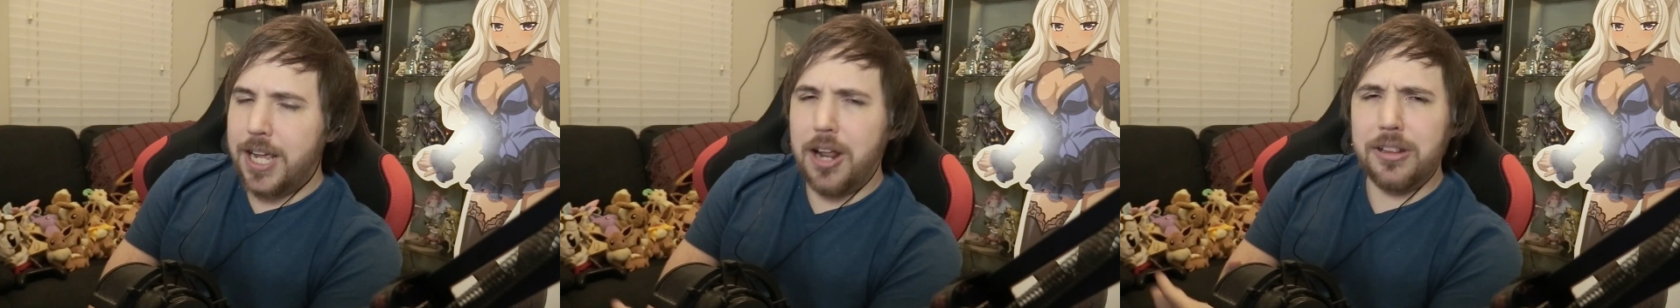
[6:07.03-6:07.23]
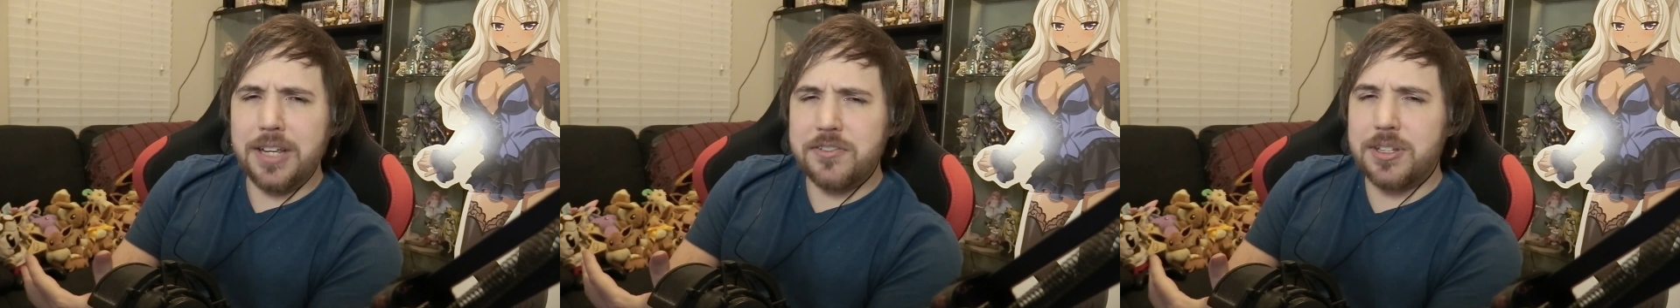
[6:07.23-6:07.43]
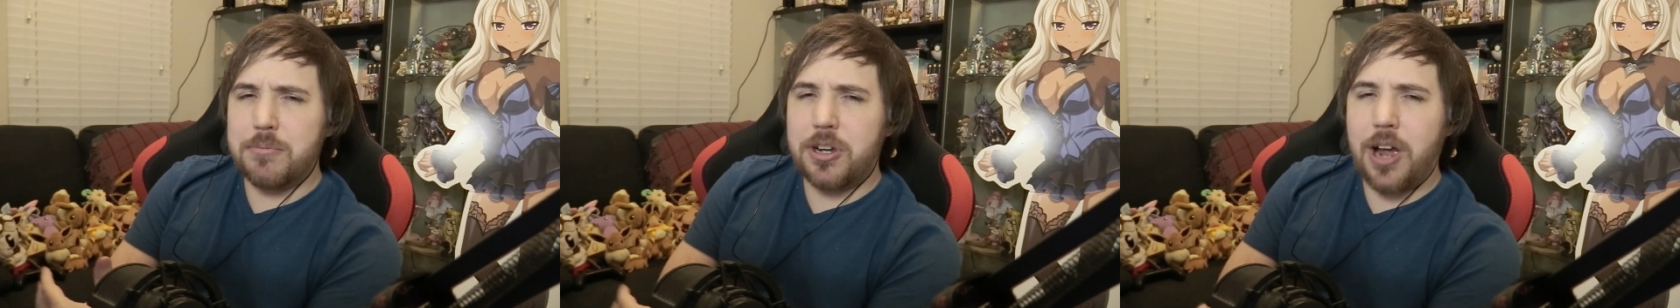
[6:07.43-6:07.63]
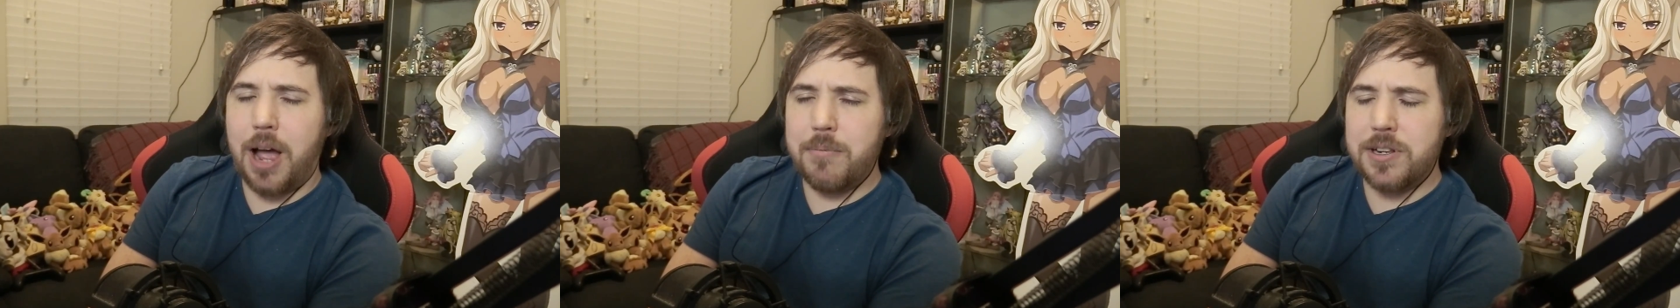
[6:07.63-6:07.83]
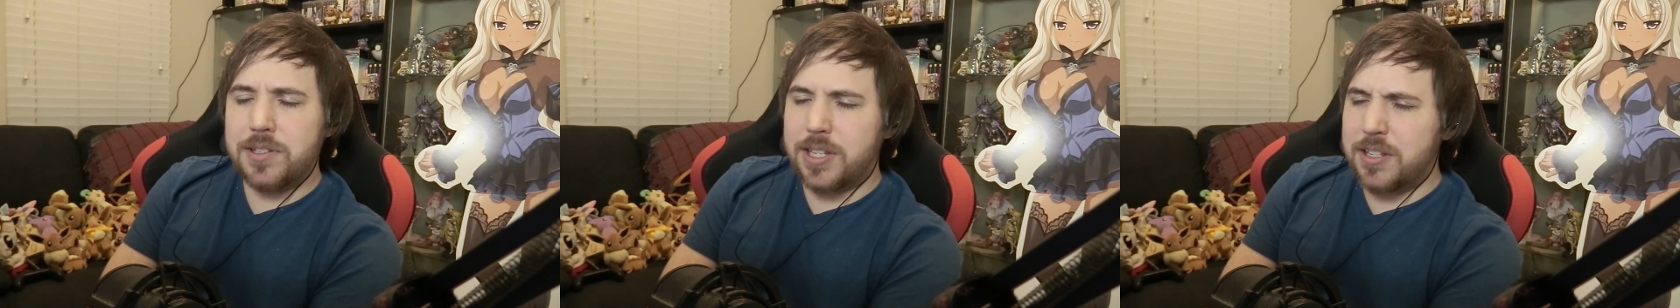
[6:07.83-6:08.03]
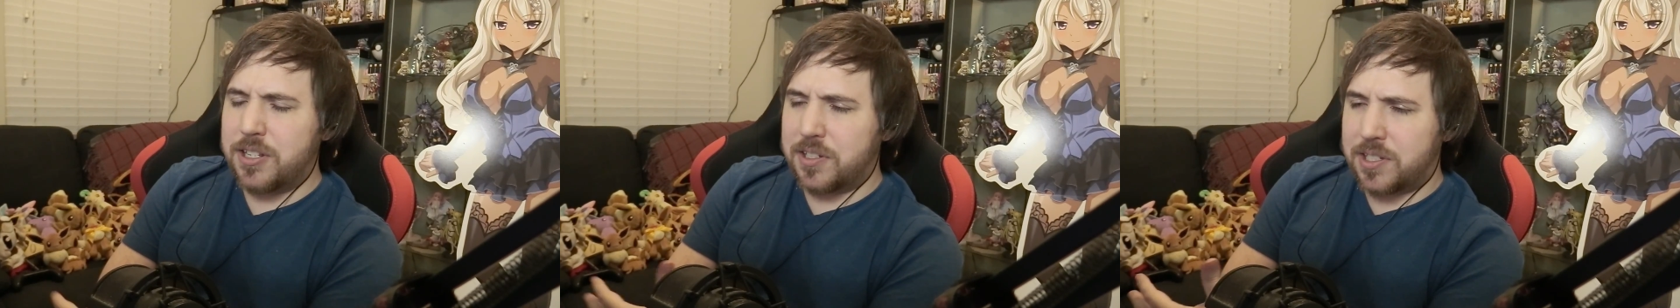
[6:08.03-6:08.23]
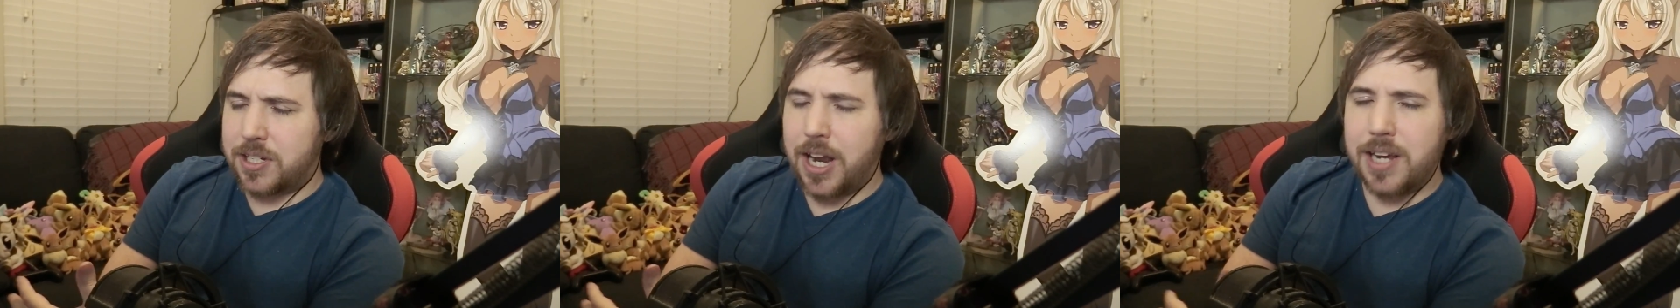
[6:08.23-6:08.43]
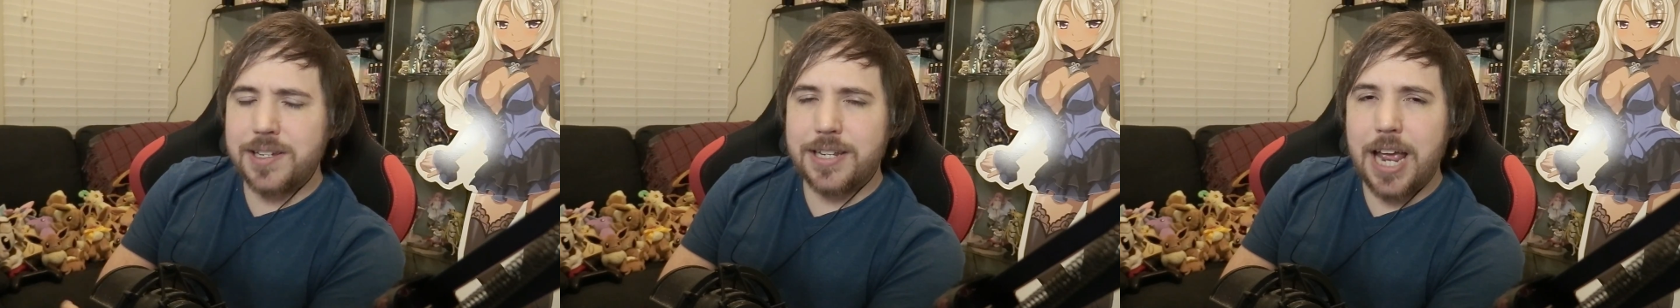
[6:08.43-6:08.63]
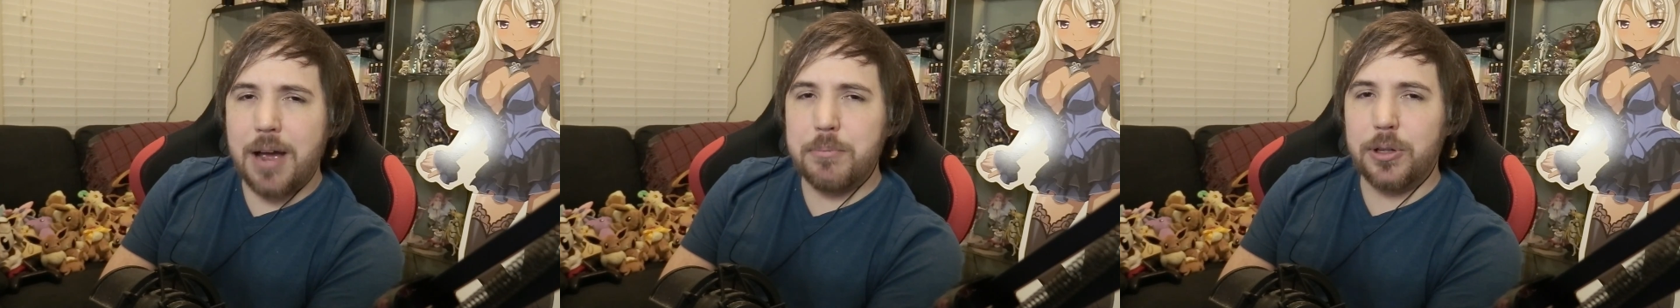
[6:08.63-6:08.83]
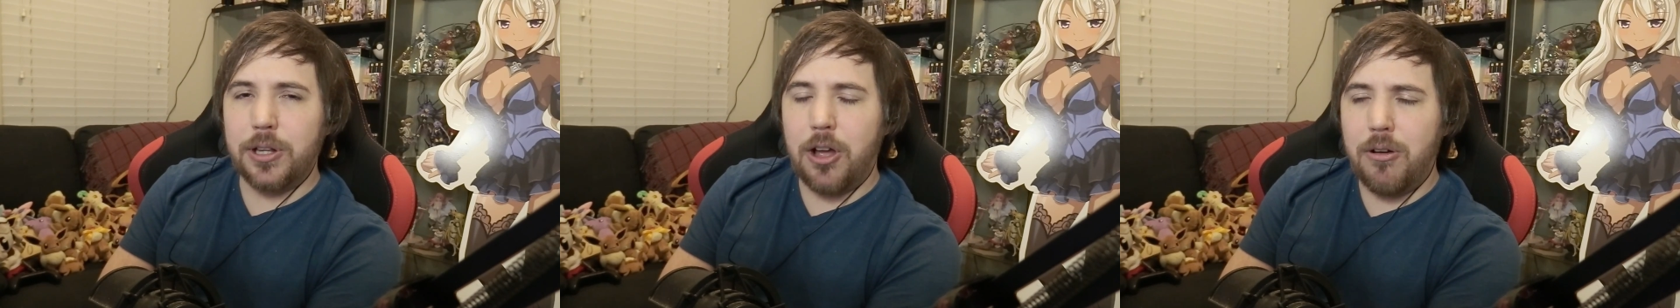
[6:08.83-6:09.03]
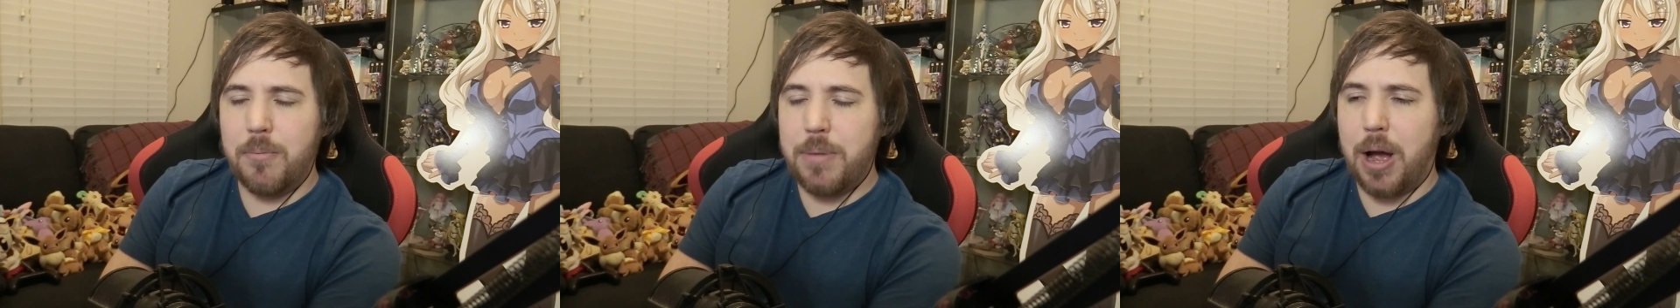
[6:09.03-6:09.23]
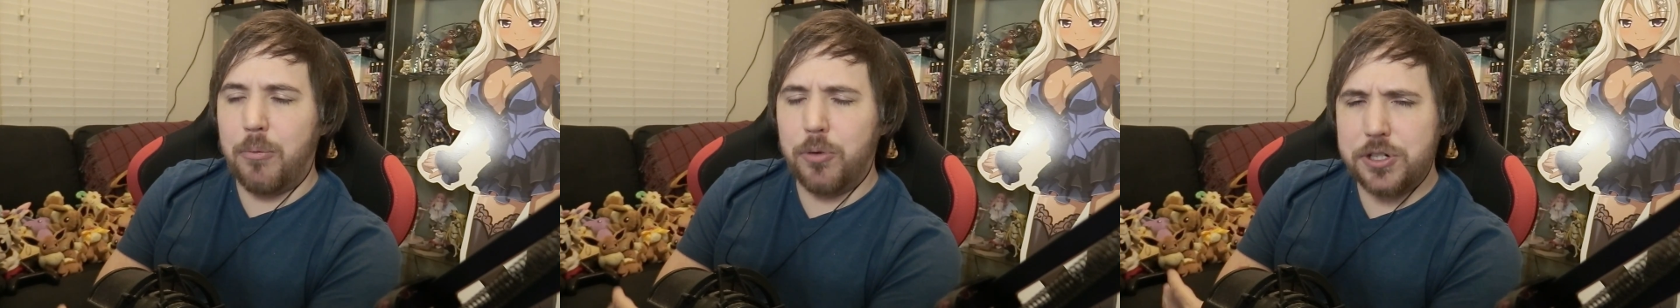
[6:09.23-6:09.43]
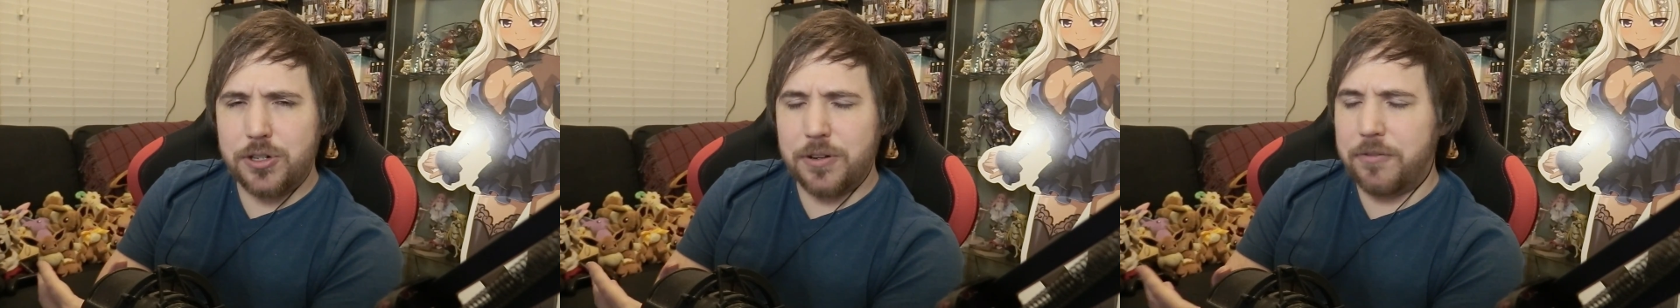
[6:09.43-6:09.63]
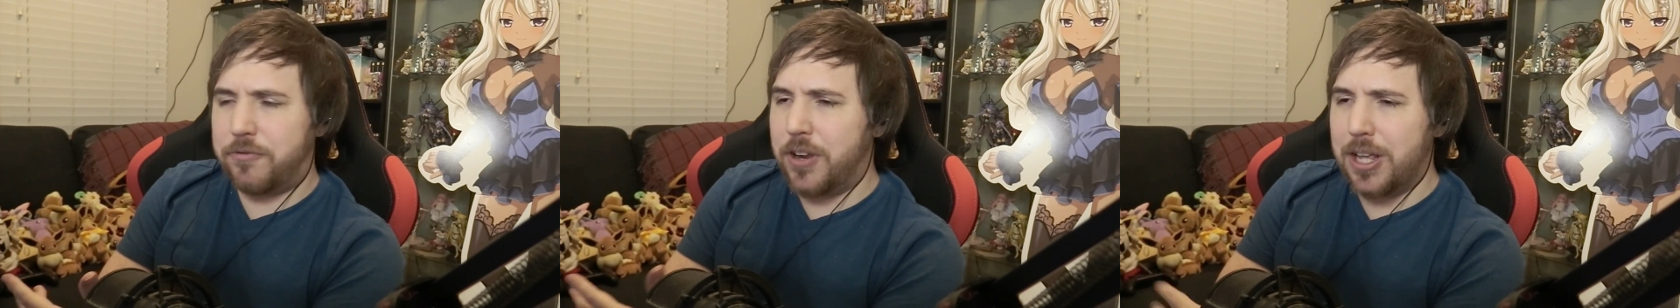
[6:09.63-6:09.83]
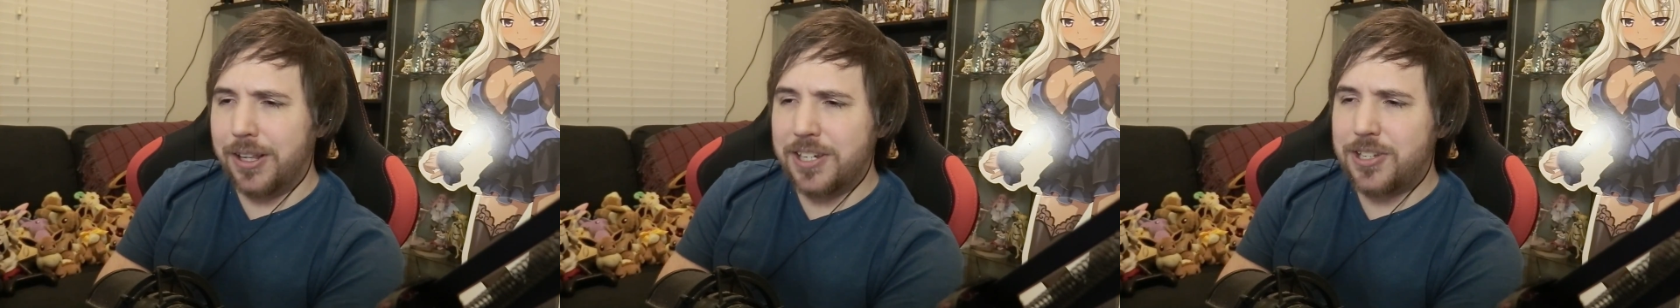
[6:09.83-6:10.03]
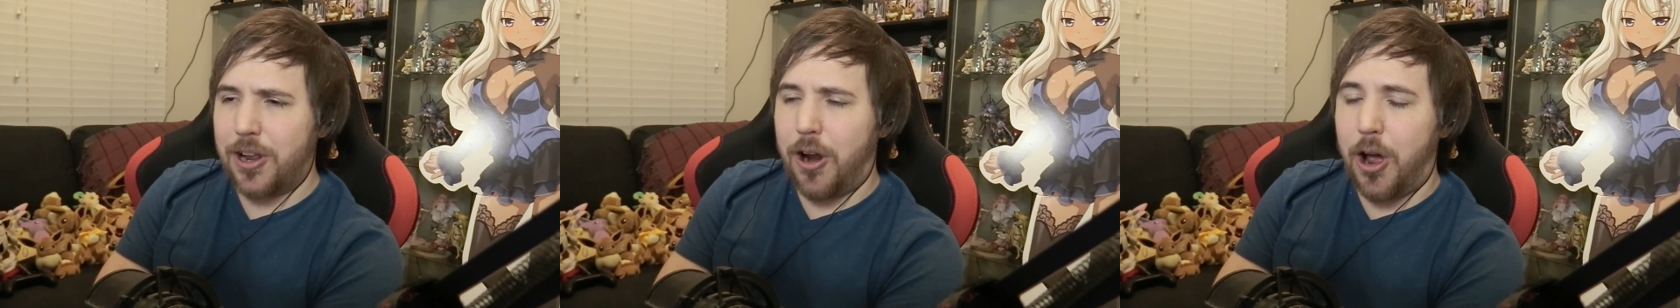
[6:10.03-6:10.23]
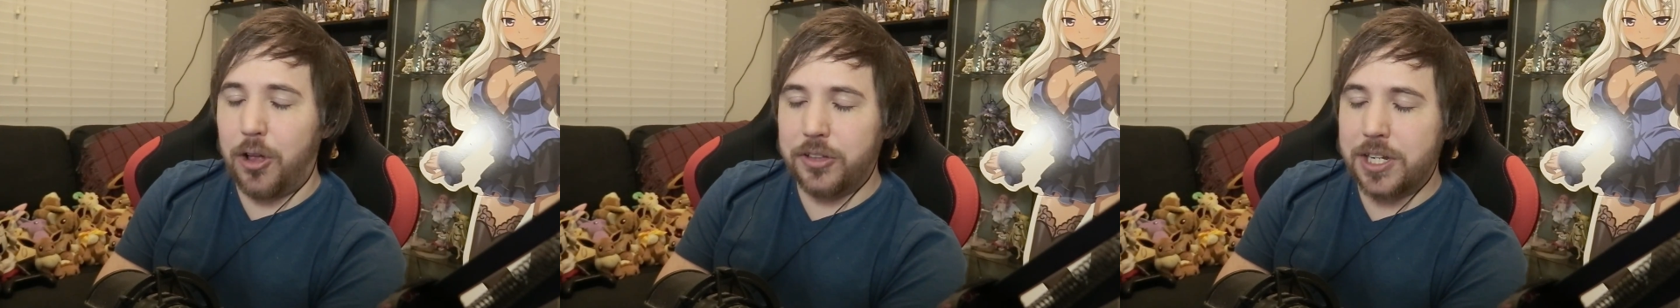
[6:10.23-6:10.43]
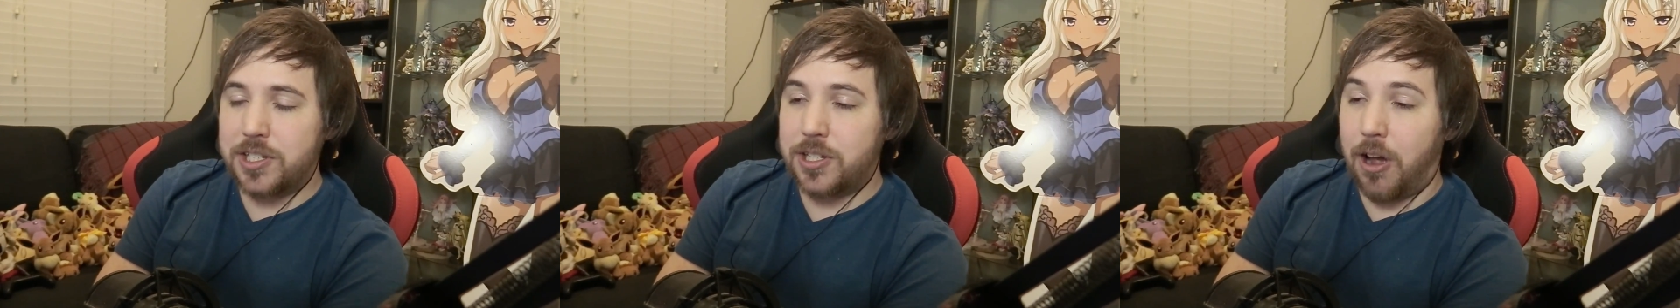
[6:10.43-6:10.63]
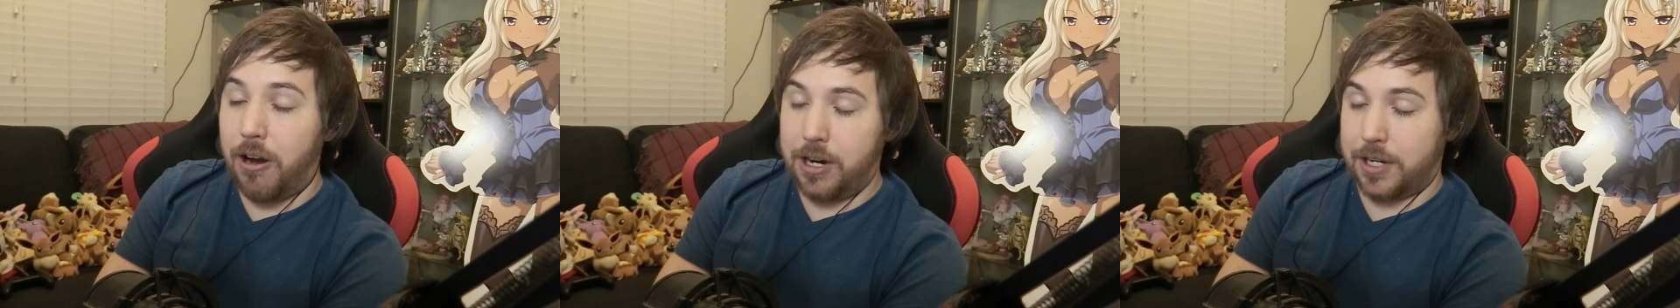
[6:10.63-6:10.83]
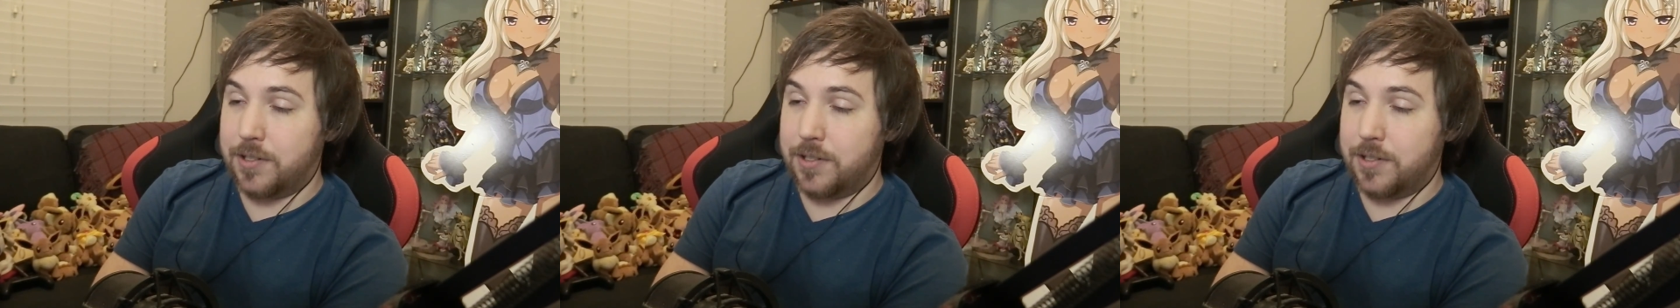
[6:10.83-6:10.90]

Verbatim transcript: You know, leave some comments and discuss down below about what your feelings on all this are,